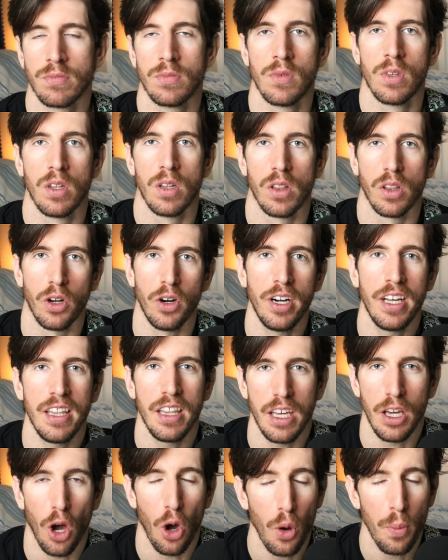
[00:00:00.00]
Learning the
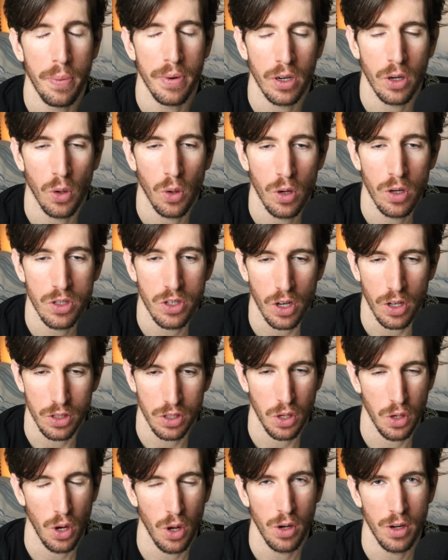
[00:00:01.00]
open chords, also
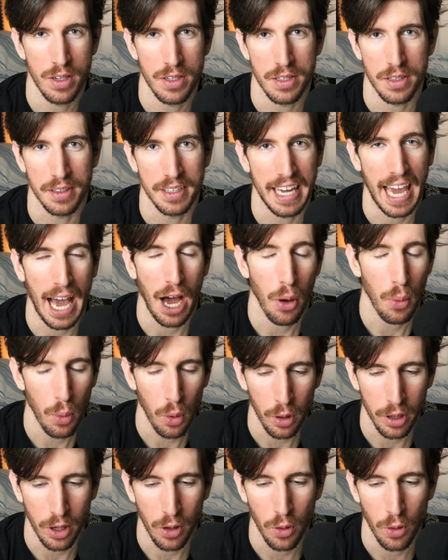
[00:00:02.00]
known as cowboy
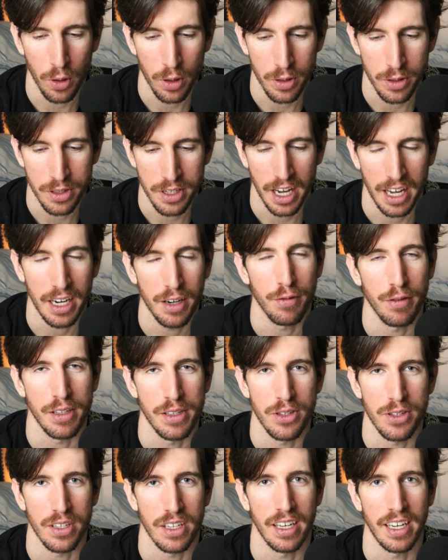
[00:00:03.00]
chords kind of in
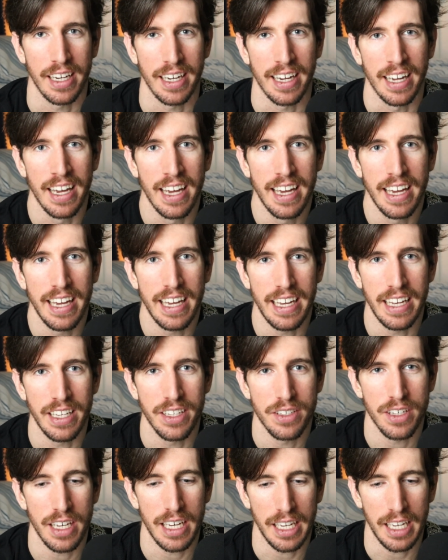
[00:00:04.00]
slang, is
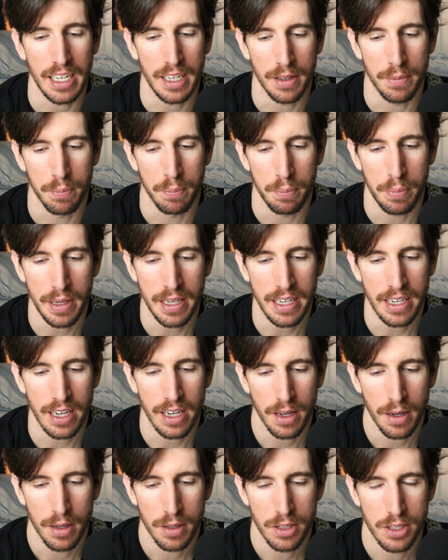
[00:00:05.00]
a big
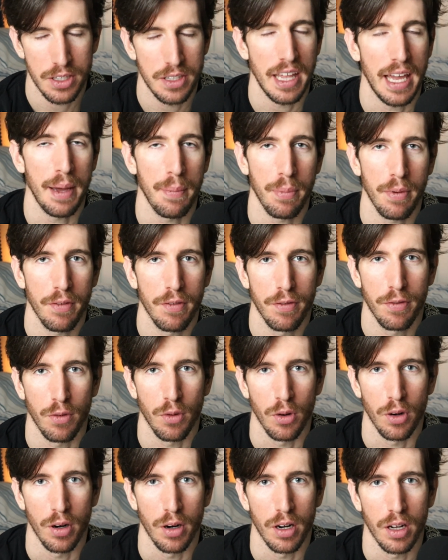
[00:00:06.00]
step
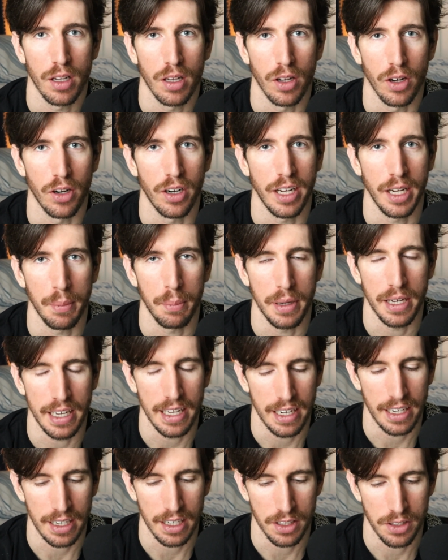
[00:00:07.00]
for learning
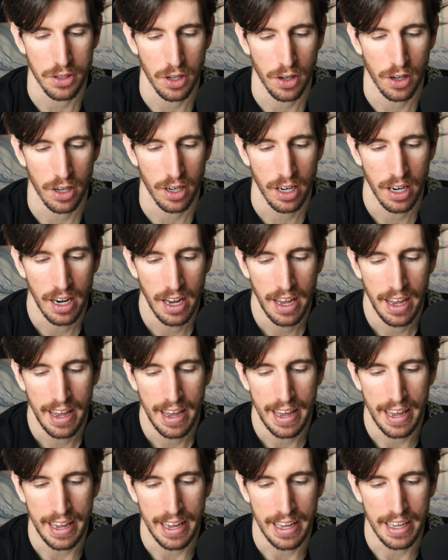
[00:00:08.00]
beginning guitar.
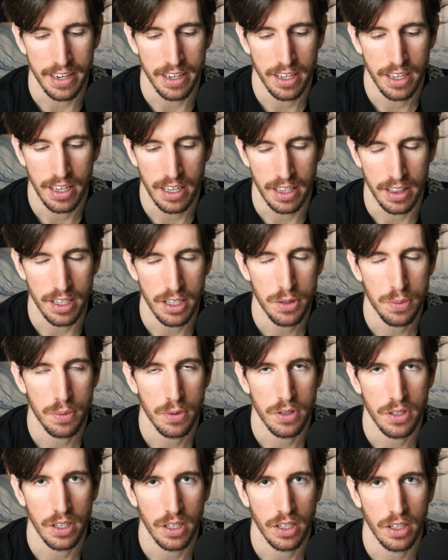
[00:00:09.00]
And in this
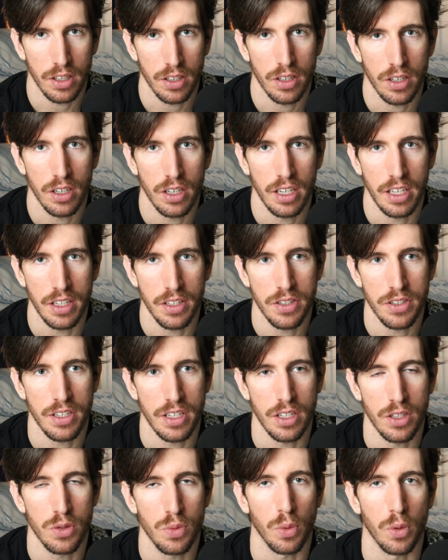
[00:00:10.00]
particular
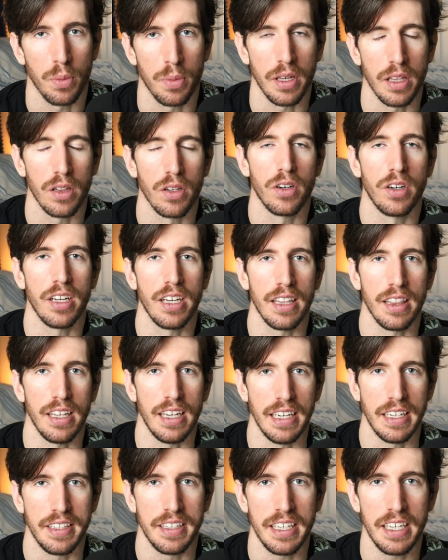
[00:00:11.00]
instance, we'll be learning the
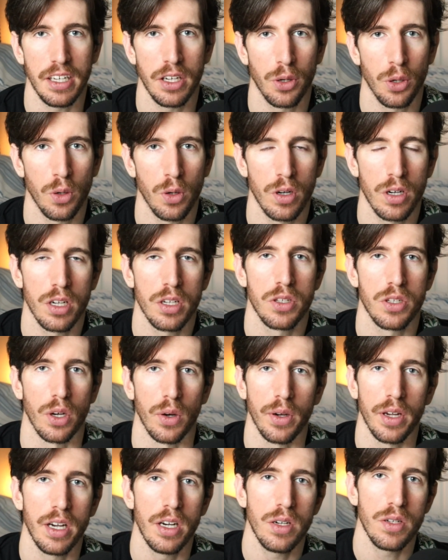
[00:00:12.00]
D chord. So
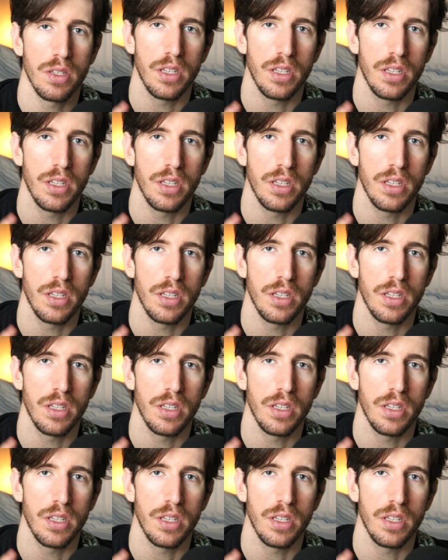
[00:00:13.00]
here's the